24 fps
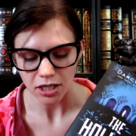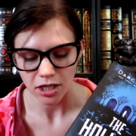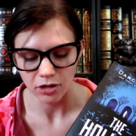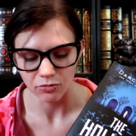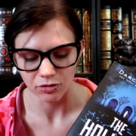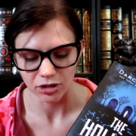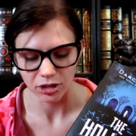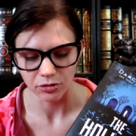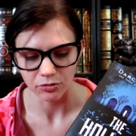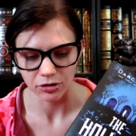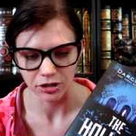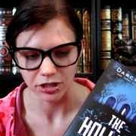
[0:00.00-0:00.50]
I
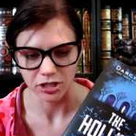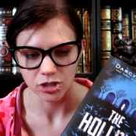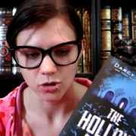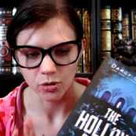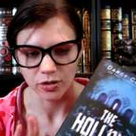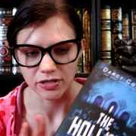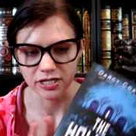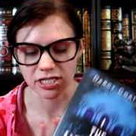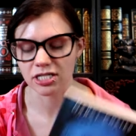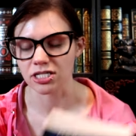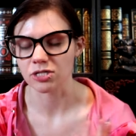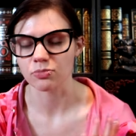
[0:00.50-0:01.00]
really, really
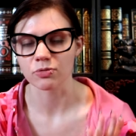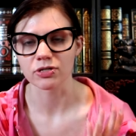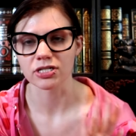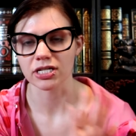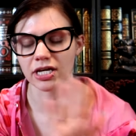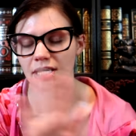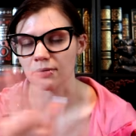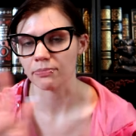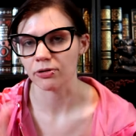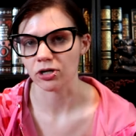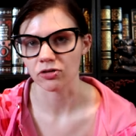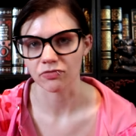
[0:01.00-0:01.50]
enjoyed this. This was
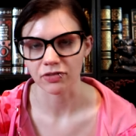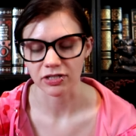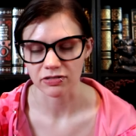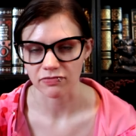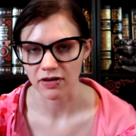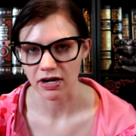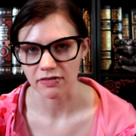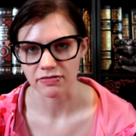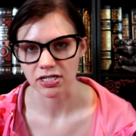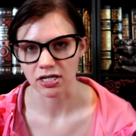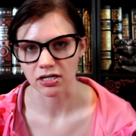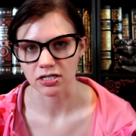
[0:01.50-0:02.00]
a perfect
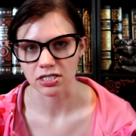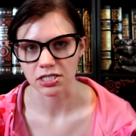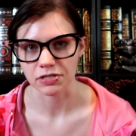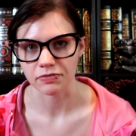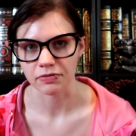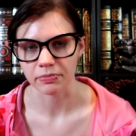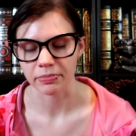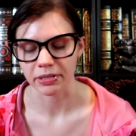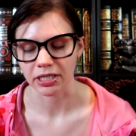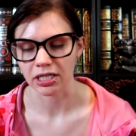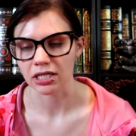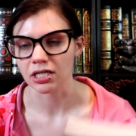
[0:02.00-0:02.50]
five stars
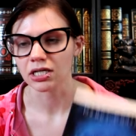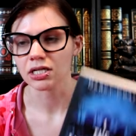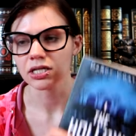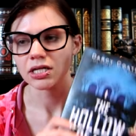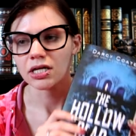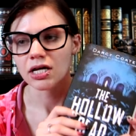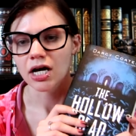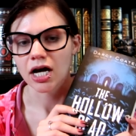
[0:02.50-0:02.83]
for me.